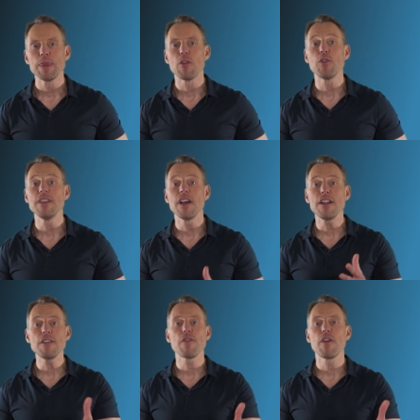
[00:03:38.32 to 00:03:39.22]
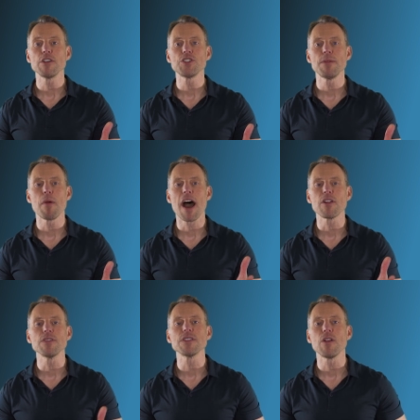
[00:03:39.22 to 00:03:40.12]
The redundant function
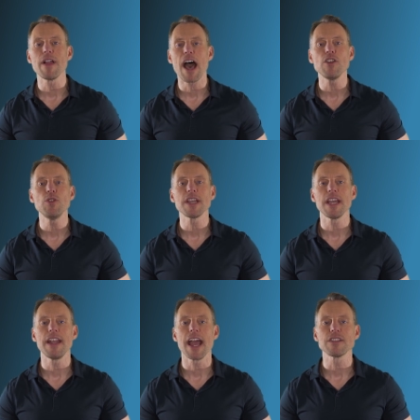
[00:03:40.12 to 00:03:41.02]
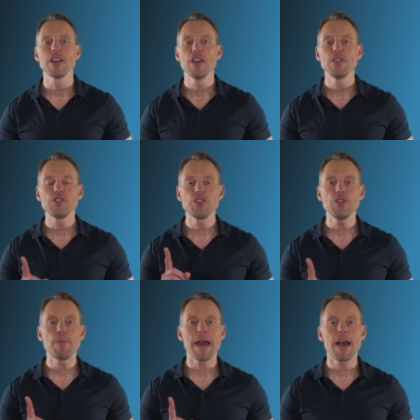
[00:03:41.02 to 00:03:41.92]
models allow you to connect
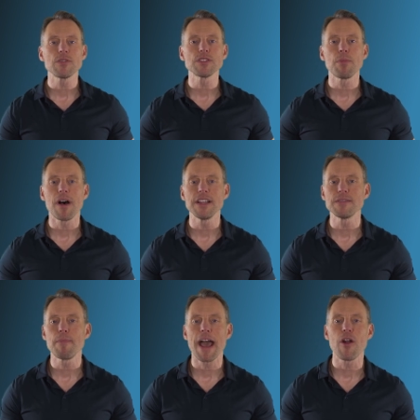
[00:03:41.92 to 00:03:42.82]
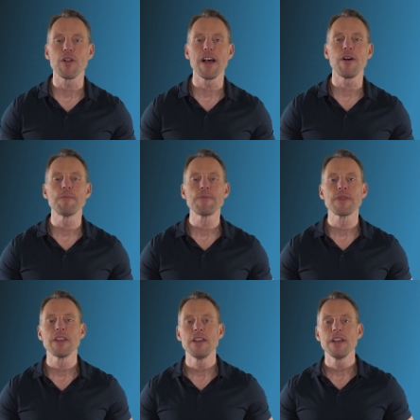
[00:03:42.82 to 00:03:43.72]
two power supplies in parallel,
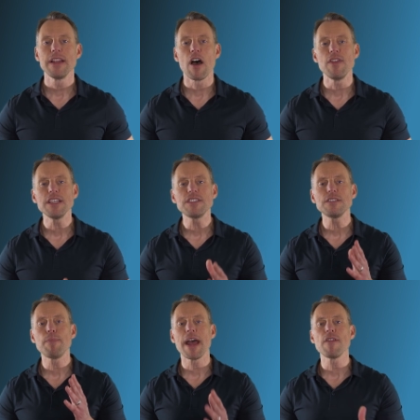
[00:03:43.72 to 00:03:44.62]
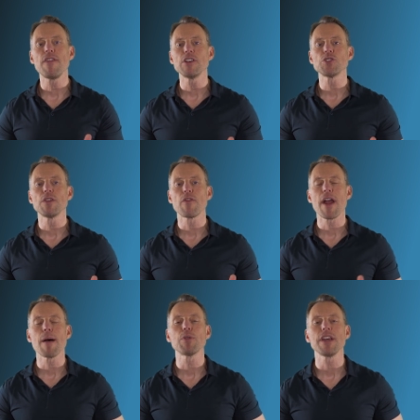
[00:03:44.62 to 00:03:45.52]
now, this is beneficial for
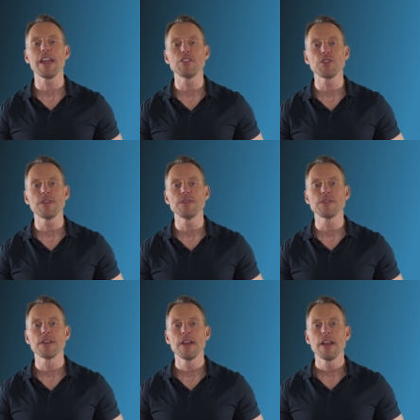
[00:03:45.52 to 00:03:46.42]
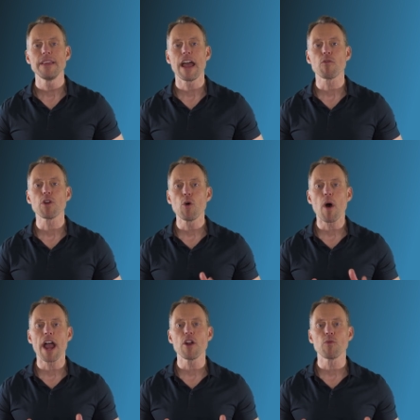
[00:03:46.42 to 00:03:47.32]
applications that
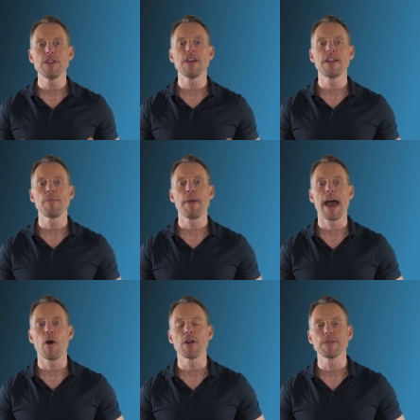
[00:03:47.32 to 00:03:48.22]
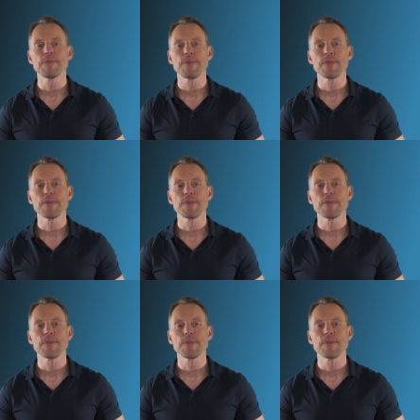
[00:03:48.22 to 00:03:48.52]
require redundant power.